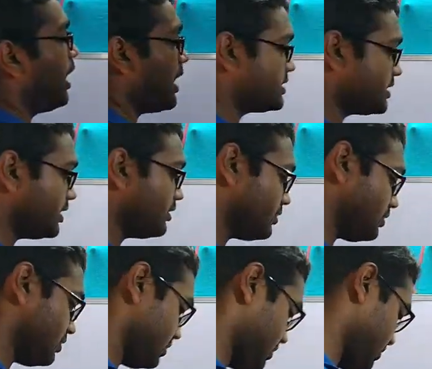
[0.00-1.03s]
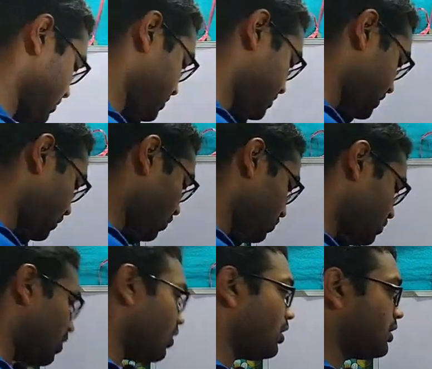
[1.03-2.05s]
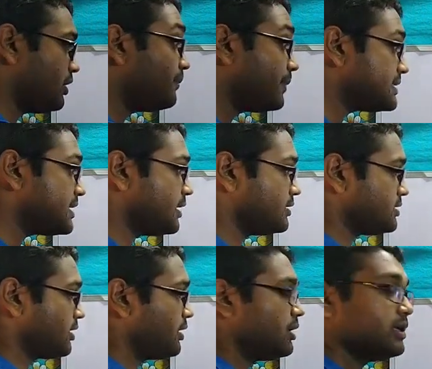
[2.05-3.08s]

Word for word: I shall denote or represent